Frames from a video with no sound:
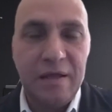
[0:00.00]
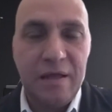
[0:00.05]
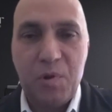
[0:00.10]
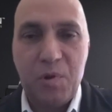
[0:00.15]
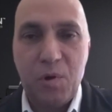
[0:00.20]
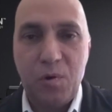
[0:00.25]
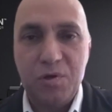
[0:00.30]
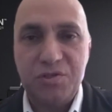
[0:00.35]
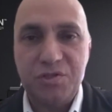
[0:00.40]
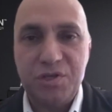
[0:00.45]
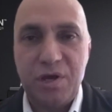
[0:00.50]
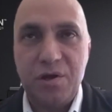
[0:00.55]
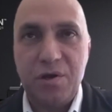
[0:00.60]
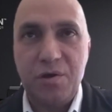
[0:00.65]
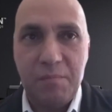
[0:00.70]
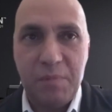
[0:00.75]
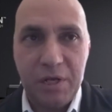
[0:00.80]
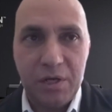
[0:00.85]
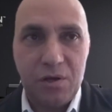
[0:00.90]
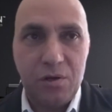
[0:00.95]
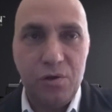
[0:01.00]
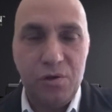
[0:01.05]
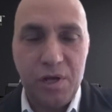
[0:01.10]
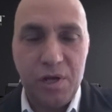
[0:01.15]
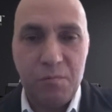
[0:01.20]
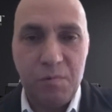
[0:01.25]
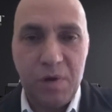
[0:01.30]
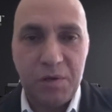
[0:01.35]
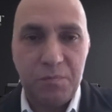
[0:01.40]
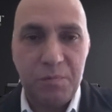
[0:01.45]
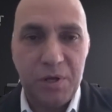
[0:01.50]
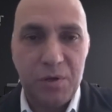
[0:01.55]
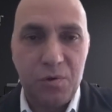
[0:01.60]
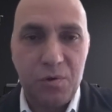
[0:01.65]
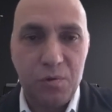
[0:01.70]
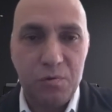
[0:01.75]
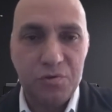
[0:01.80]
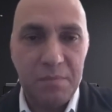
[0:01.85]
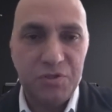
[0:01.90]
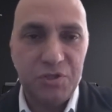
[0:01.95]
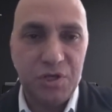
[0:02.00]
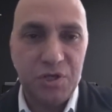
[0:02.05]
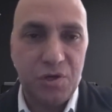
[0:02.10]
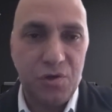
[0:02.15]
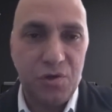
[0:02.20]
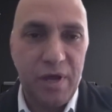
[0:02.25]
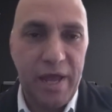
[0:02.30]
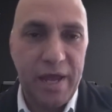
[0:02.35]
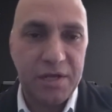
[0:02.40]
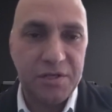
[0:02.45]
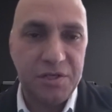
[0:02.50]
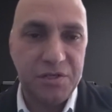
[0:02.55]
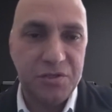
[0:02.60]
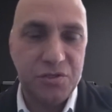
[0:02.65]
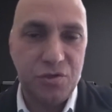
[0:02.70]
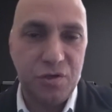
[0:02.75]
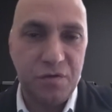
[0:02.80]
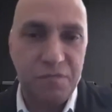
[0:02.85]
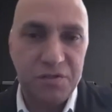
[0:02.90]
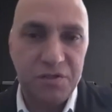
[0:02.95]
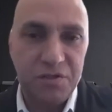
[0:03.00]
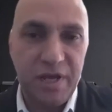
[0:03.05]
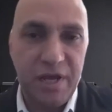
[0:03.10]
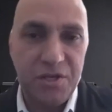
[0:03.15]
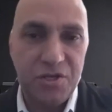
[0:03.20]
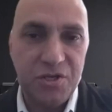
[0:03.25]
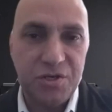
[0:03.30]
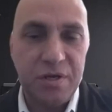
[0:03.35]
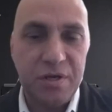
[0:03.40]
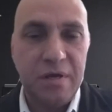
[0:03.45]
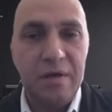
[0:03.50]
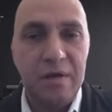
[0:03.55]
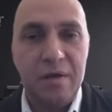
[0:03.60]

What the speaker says: We're also including what we call Secure Access Service Edge,